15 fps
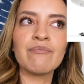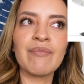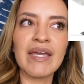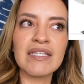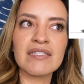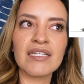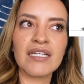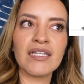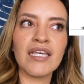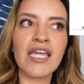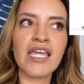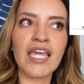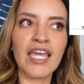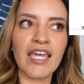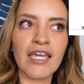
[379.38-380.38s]

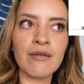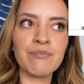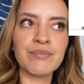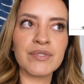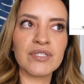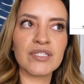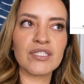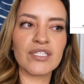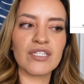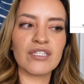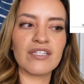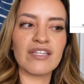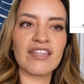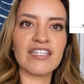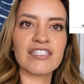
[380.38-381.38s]
basically keeps
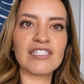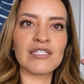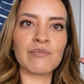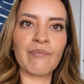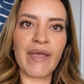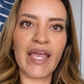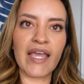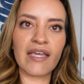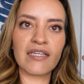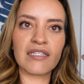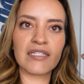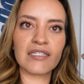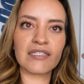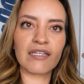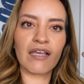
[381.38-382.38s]
the
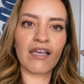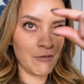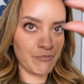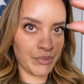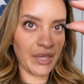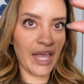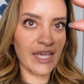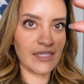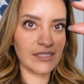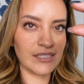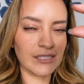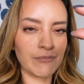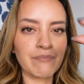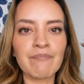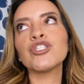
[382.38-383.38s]
space in
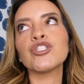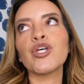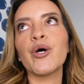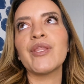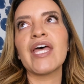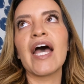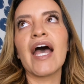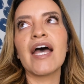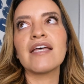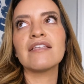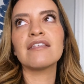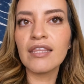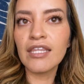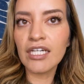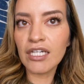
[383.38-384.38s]
place so
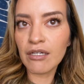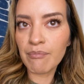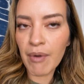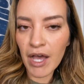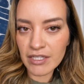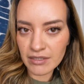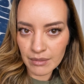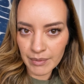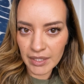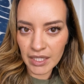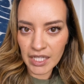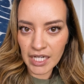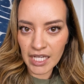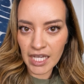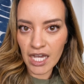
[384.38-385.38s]
that the
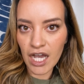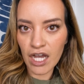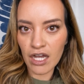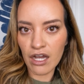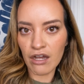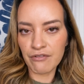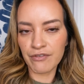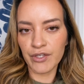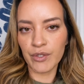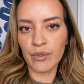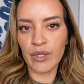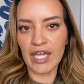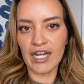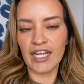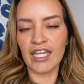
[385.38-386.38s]
possibility of
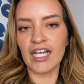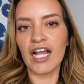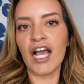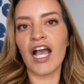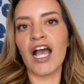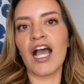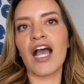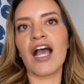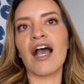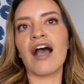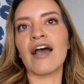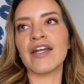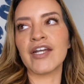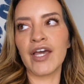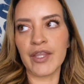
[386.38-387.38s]
you getting
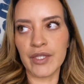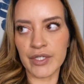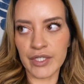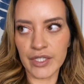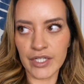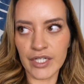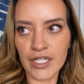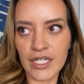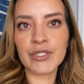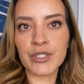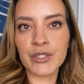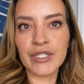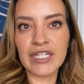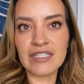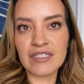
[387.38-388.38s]
another
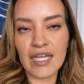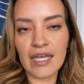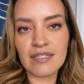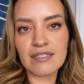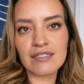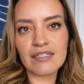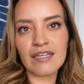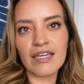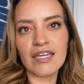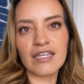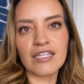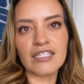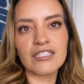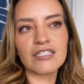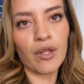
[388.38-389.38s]
protruding disc
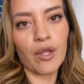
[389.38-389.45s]
is